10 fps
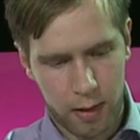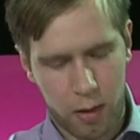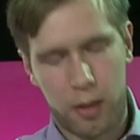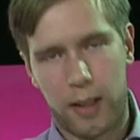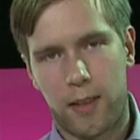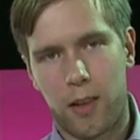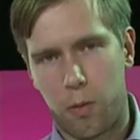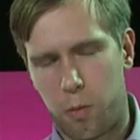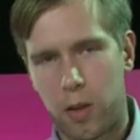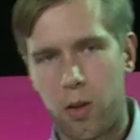Okay,
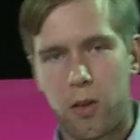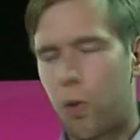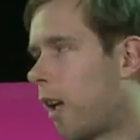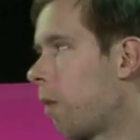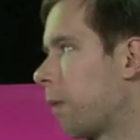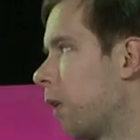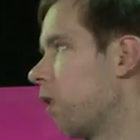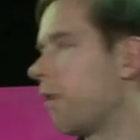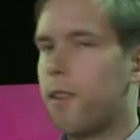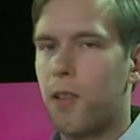so we're going to clump
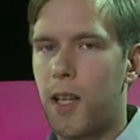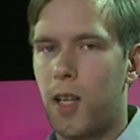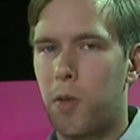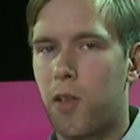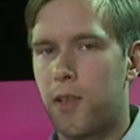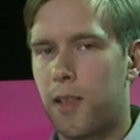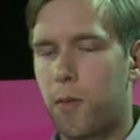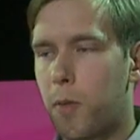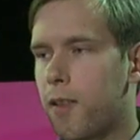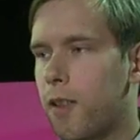all of these together because
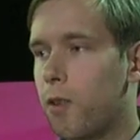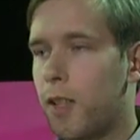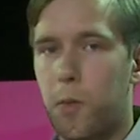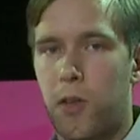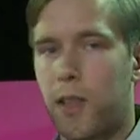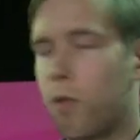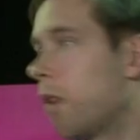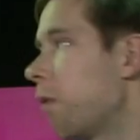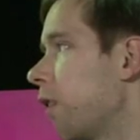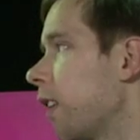it's messy to keep track of
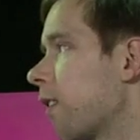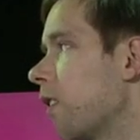everything.